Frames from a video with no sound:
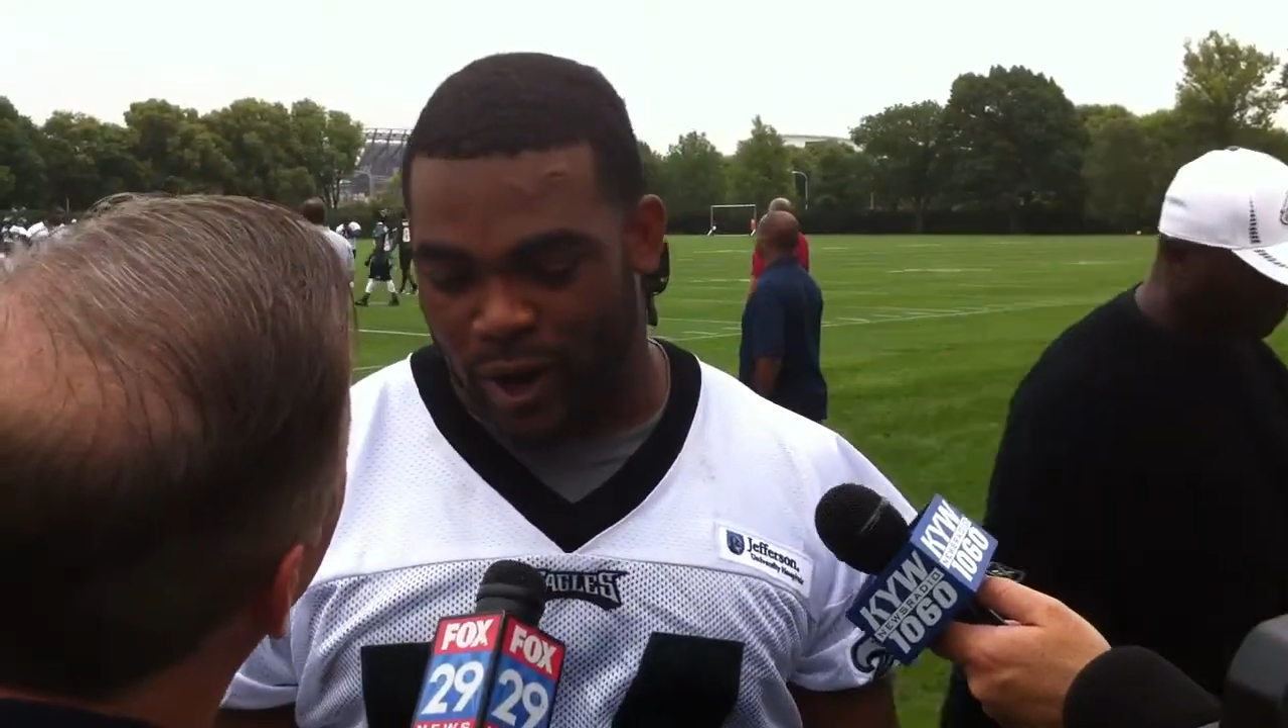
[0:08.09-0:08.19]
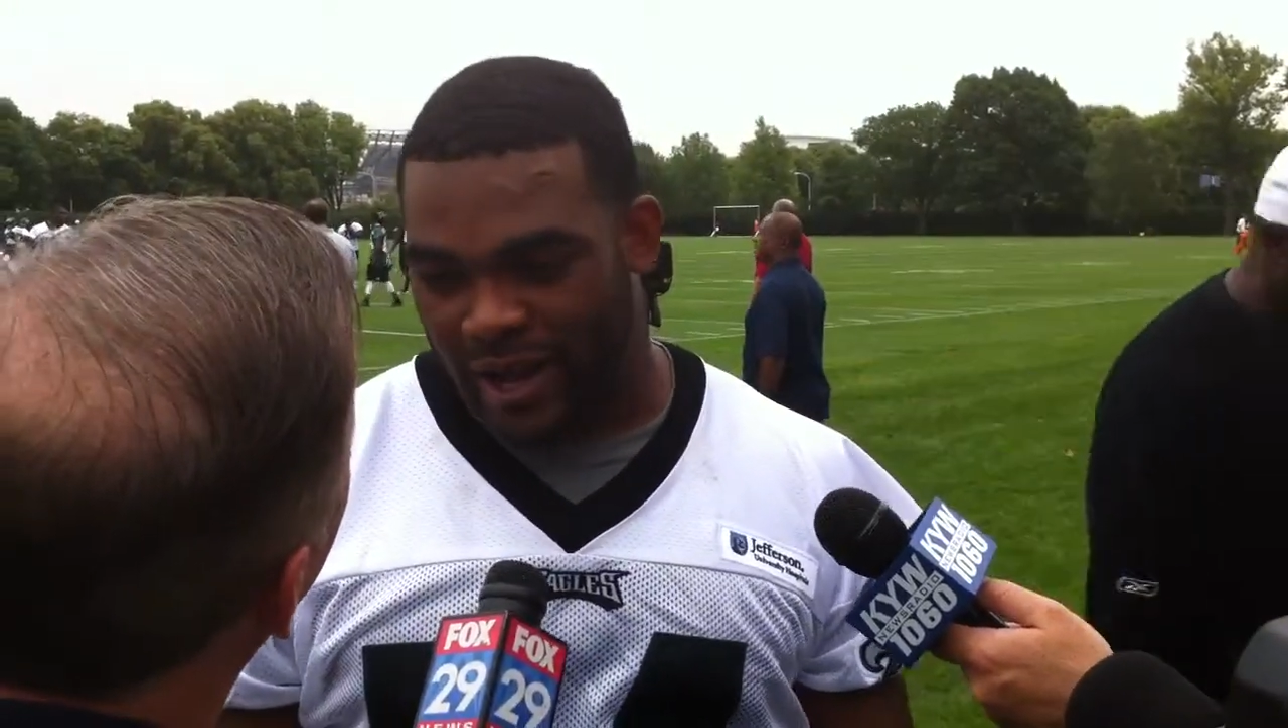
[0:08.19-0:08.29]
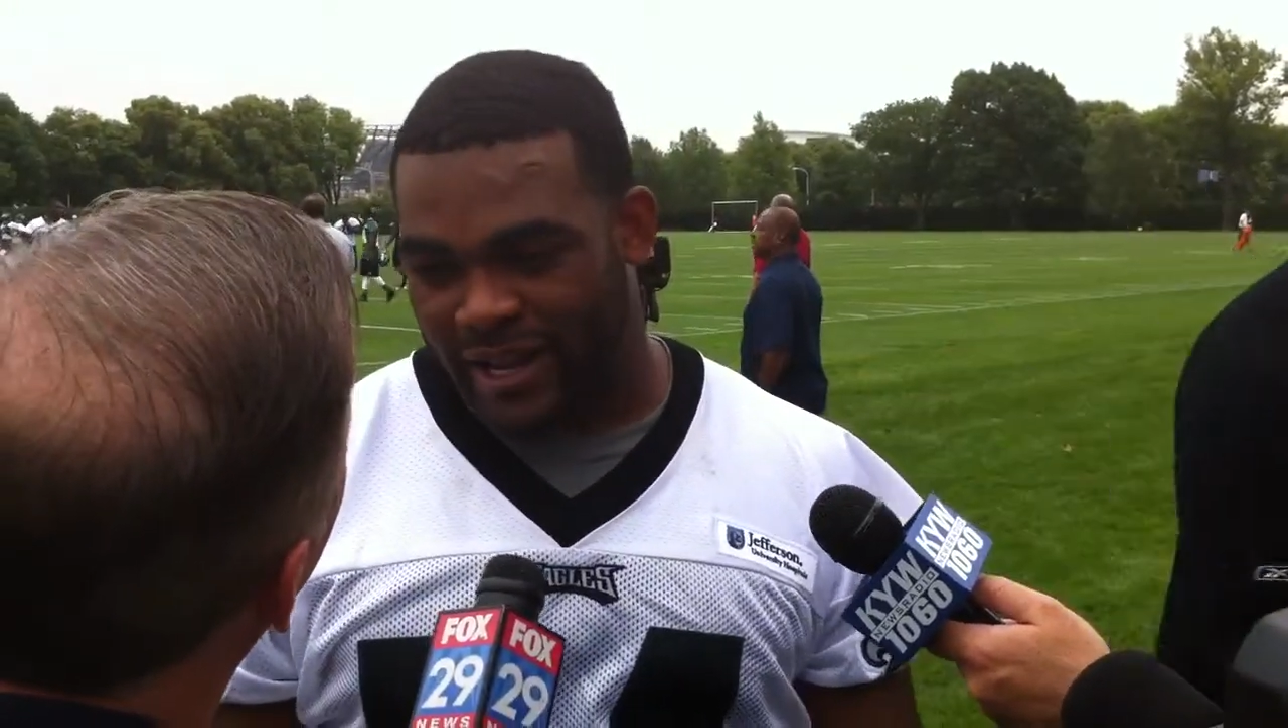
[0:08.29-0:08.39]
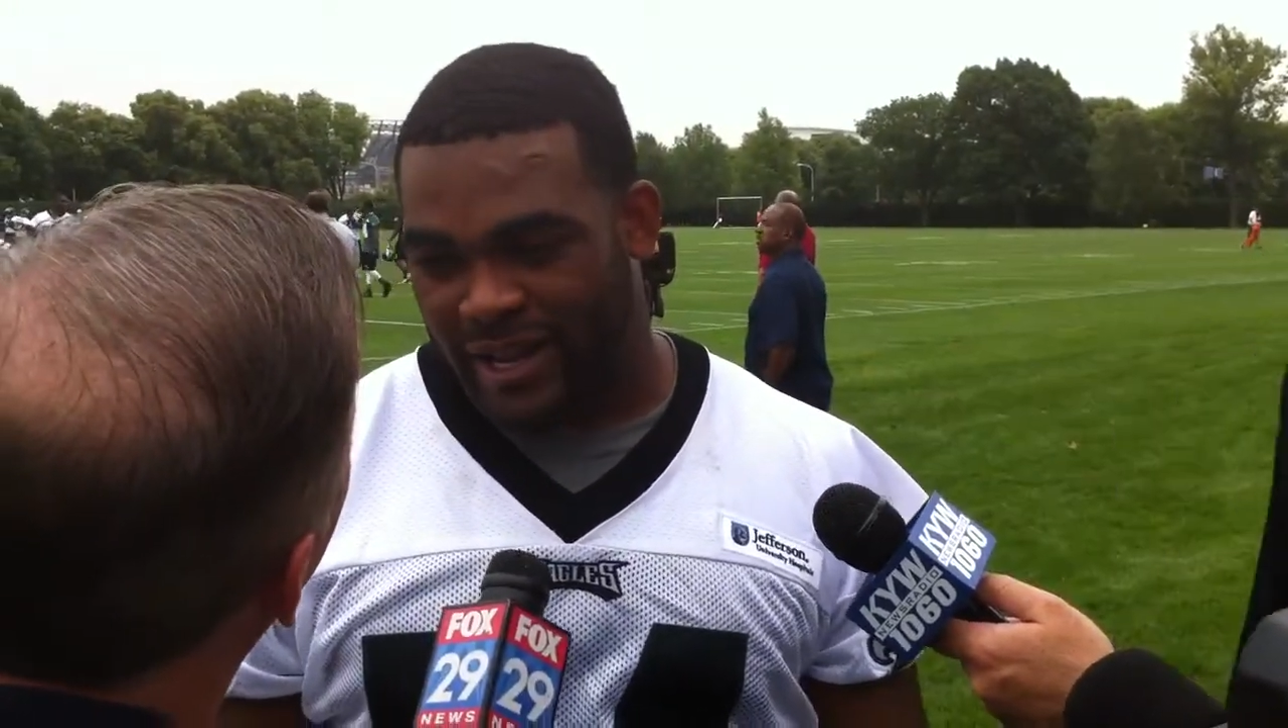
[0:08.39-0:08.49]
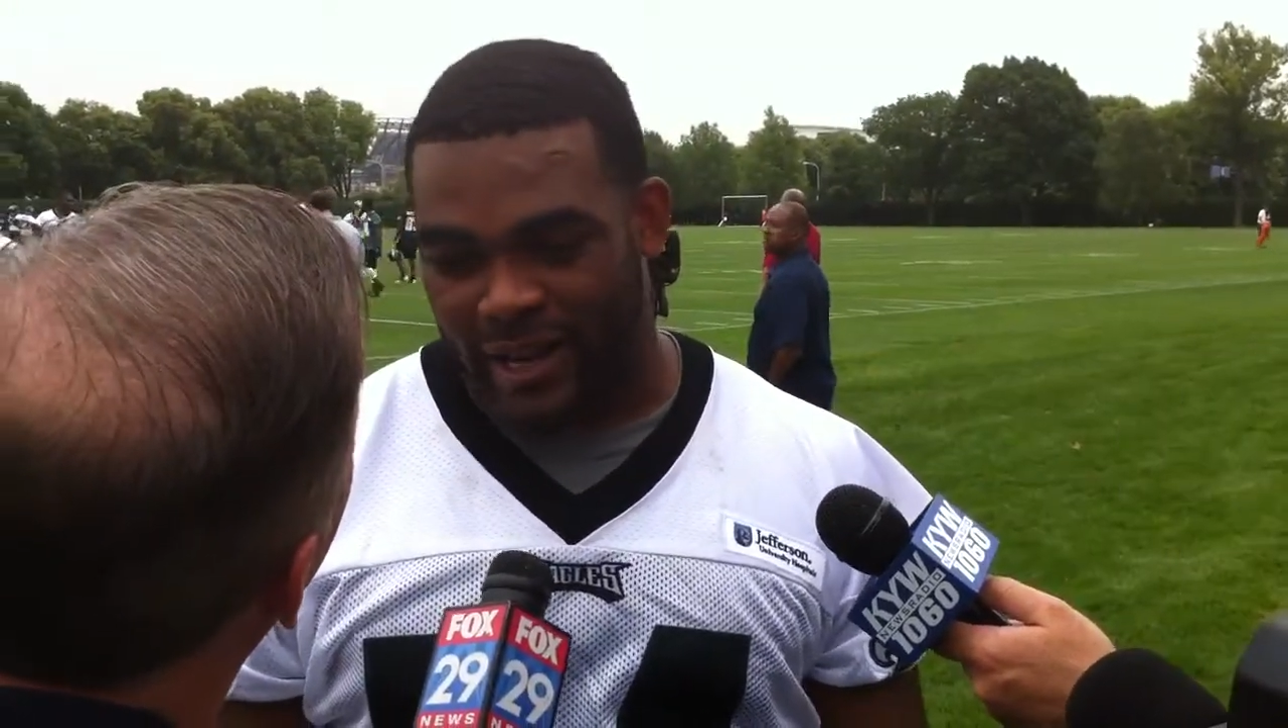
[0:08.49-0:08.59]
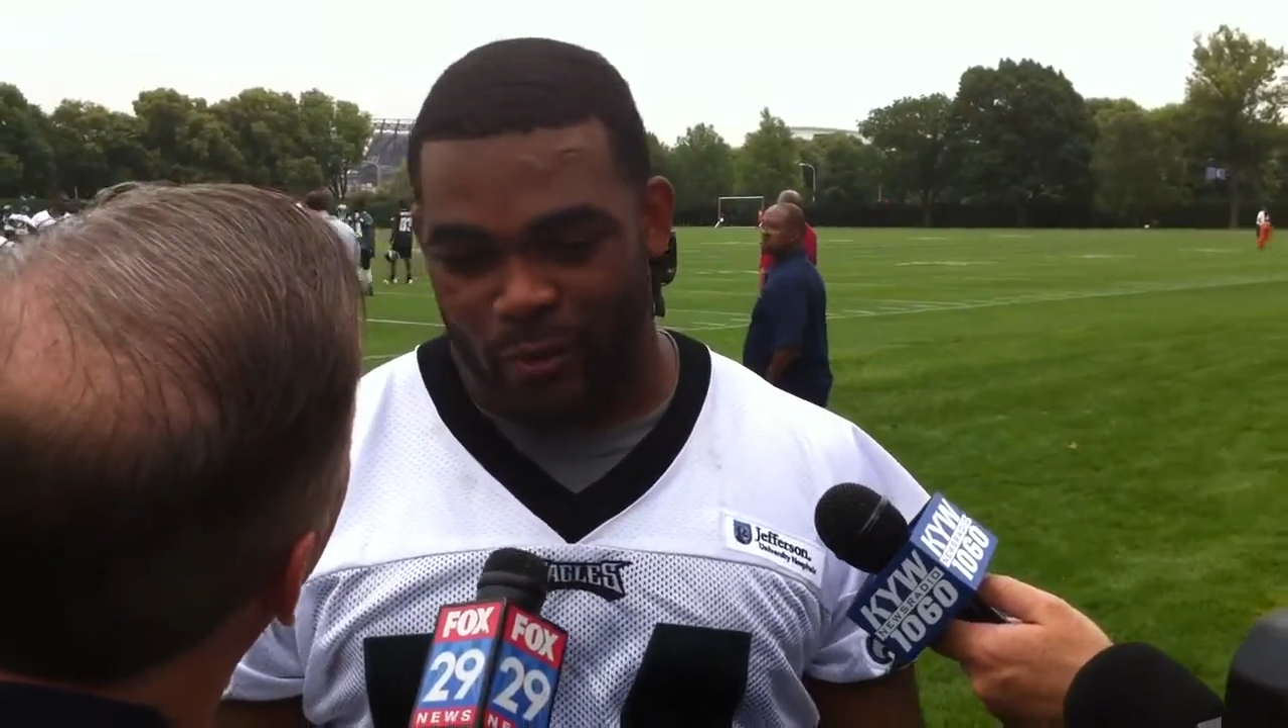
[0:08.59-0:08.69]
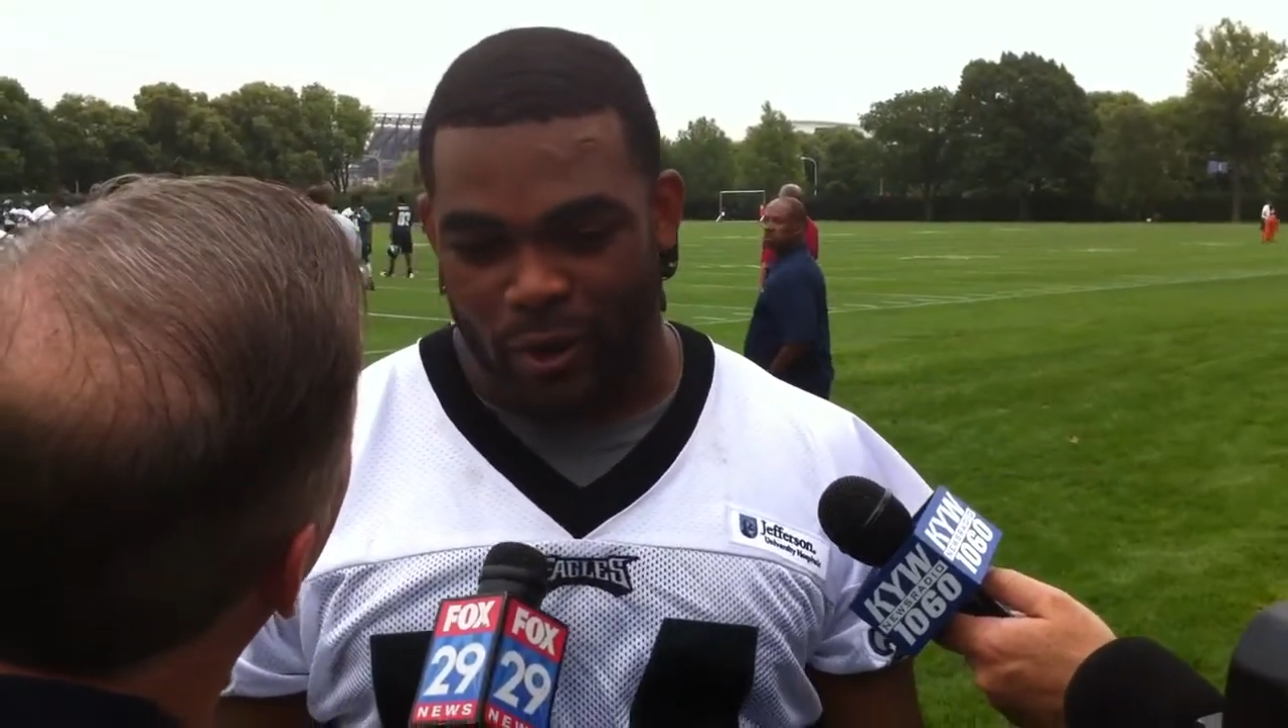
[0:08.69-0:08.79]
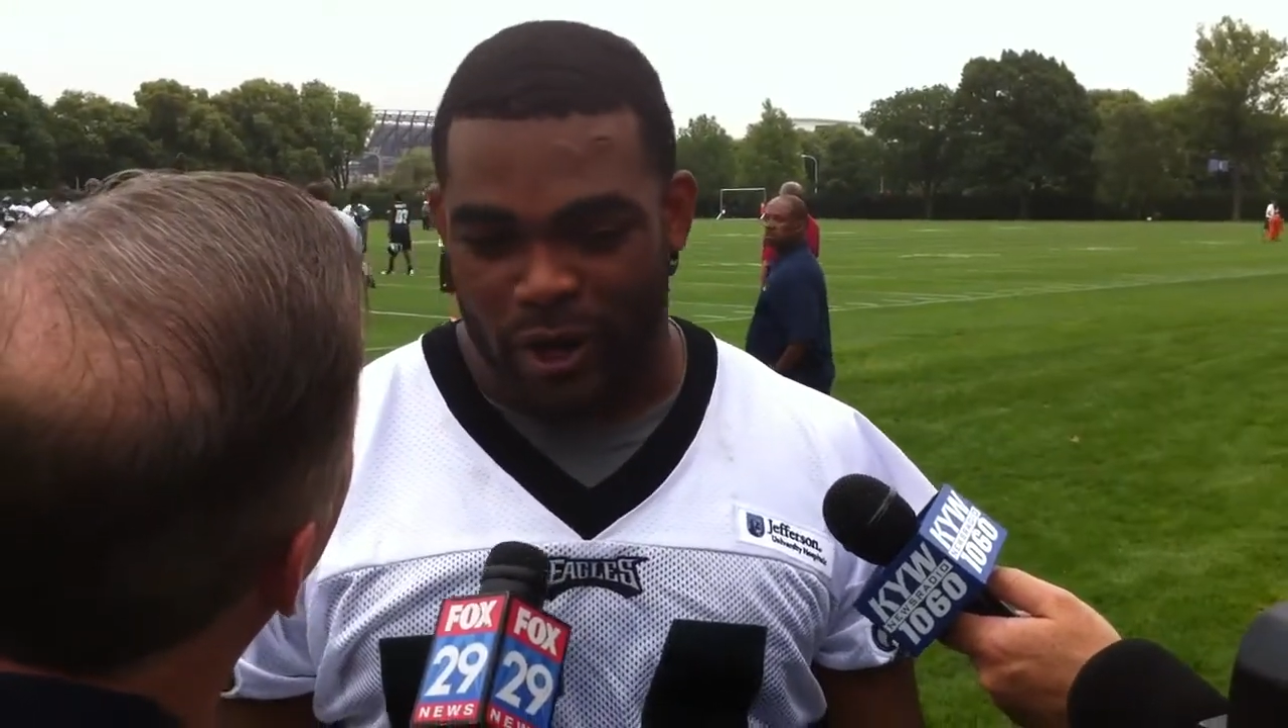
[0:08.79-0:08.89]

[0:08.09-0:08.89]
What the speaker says: all I can to